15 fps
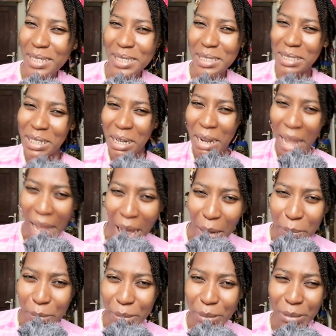it didn't
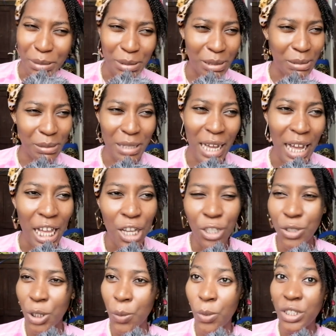happen.
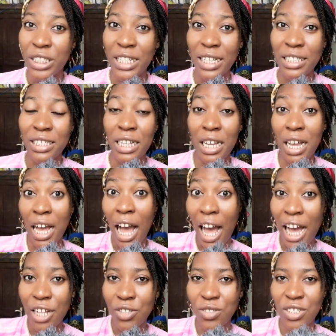So he wanted
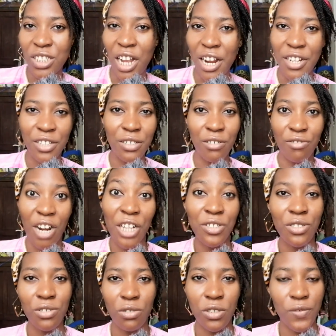her to sire a
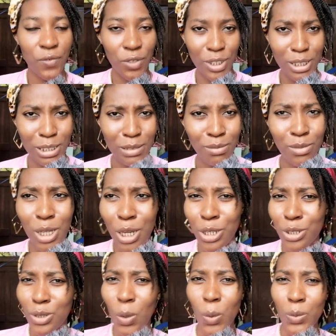grandson for him.
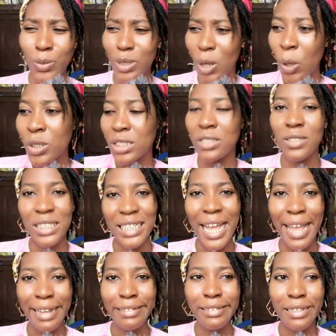So until
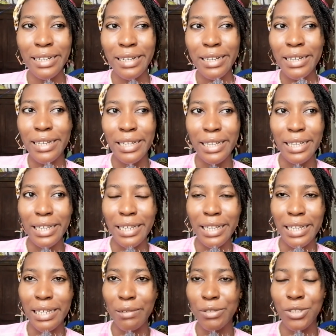then,
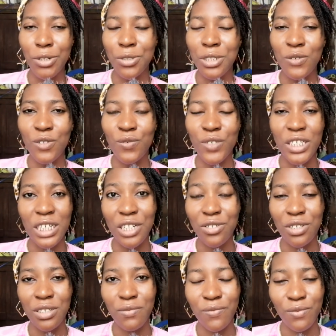he was not going to give the vineyard
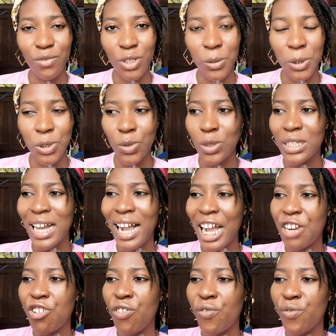to the husband. So that
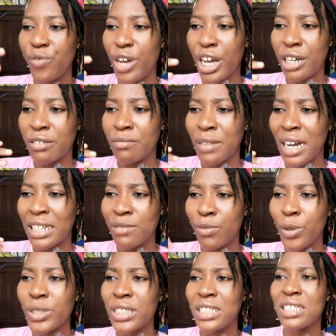kind of
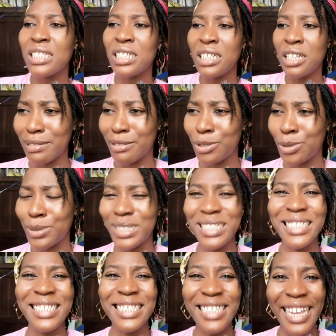animosity,
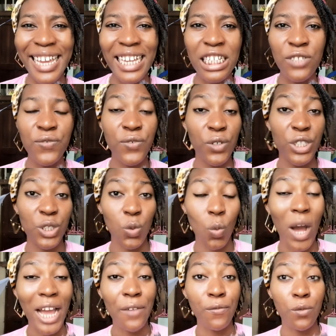disdain for his
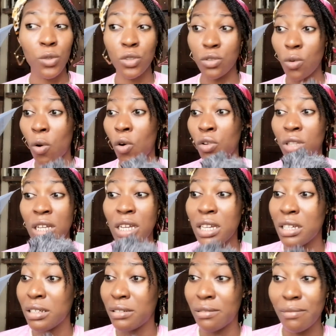wife was all
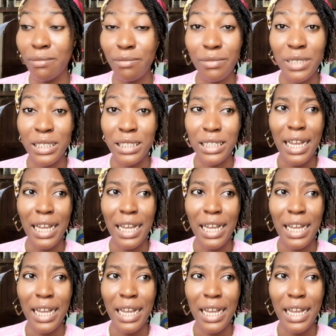this.